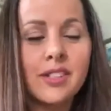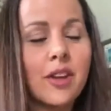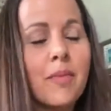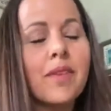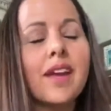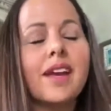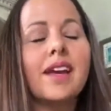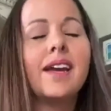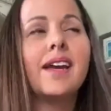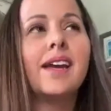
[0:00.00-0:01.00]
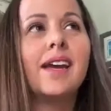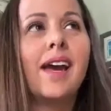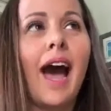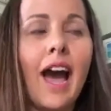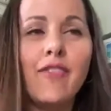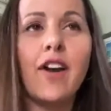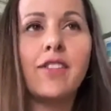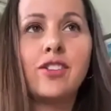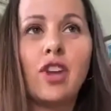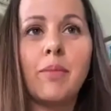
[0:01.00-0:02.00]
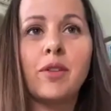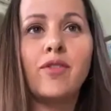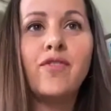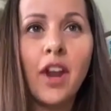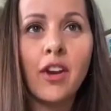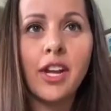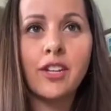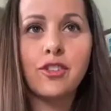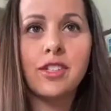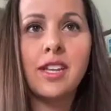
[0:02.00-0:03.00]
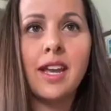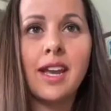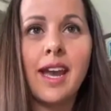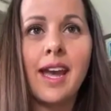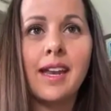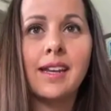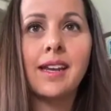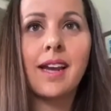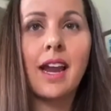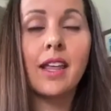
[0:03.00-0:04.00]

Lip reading: So I found this chapter very interesting and kind of like